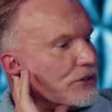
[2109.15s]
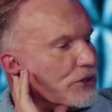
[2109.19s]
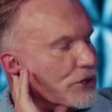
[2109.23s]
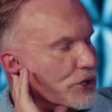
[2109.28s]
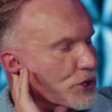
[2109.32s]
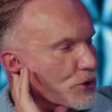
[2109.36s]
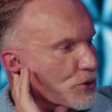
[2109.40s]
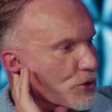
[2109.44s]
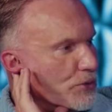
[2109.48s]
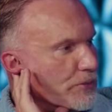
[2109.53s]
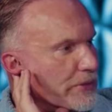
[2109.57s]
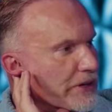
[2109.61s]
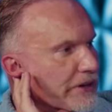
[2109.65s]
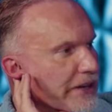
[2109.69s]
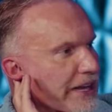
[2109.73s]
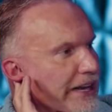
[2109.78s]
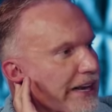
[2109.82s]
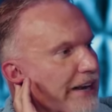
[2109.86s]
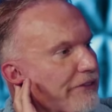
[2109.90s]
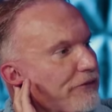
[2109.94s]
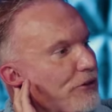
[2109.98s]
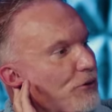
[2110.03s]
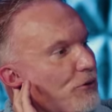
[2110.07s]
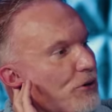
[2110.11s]
do you want me to?
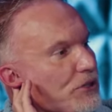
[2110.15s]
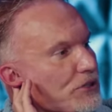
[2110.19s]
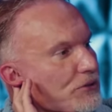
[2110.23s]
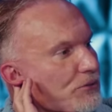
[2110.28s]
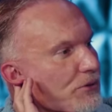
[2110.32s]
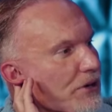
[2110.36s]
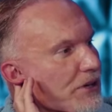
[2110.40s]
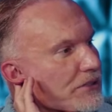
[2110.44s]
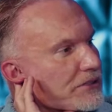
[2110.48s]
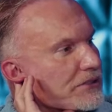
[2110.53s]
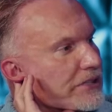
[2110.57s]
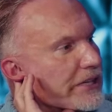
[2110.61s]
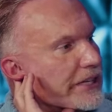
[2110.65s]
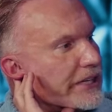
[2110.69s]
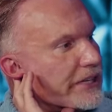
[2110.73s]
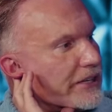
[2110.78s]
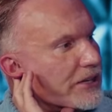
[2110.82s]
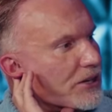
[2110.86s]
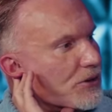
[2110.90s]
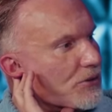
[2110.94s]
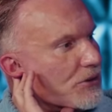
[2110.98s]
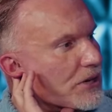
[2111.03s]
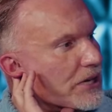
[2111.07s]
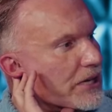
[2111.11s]
And every once in a while, I say, you
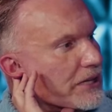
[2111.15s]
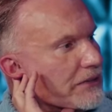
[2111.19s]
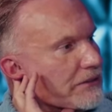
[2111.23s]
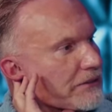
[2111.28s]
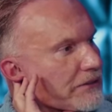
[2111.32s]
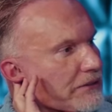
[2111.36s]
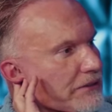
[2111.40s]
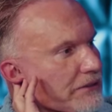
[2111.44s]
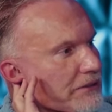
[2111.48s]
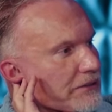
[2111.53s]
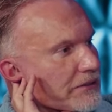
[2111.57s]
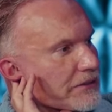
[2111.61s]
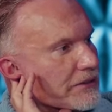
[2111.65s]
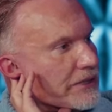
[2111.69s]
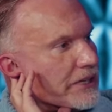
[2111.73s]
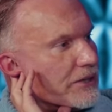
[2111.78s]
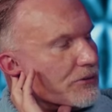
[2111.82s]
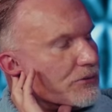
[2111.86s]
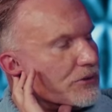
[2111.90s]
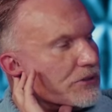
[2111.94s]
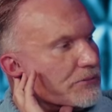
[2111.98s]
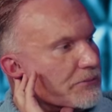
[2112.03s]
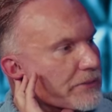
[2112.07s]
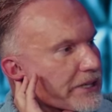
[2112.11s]
know what,
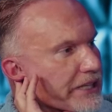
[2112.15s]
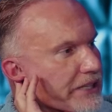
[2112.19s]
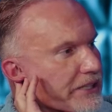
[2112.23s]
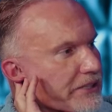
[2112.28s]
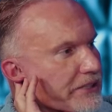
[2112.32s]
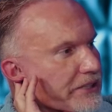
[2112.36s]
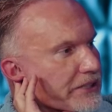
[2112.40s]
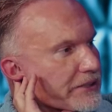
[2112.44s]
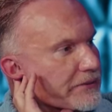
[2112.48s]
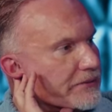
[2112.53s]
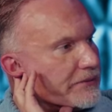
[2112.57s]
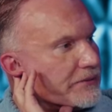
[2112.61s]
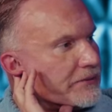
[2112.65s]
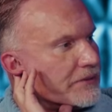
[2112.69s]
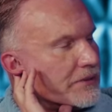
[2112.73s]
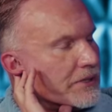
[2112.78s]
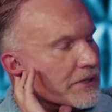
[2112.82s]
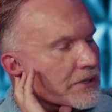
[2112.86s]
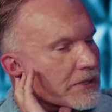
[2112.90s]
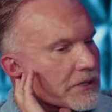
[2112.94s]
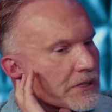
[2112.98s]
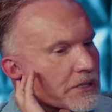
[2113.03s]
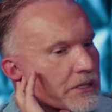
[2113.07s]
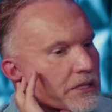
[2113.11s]
that would be good.
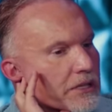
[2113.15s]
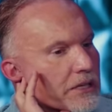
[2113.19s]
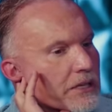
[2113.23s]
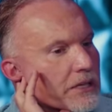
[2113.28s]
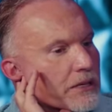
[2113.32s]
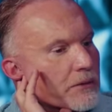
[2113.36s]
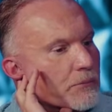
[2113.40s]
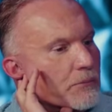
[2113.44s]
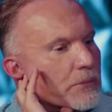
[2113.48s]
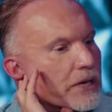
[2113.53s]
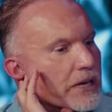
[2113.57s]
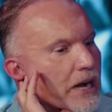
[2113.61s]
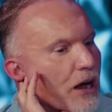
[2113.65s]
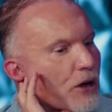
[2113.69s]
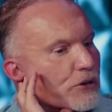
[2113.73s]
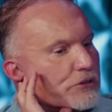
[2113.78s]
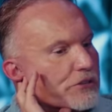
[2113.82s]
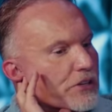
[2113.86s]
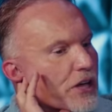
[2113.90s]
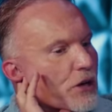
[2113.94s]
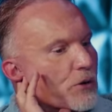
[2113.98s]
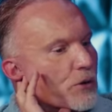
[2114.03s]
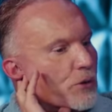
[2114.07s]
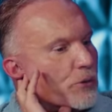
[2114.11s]
But so,
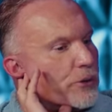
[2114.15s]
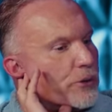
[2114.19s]
also when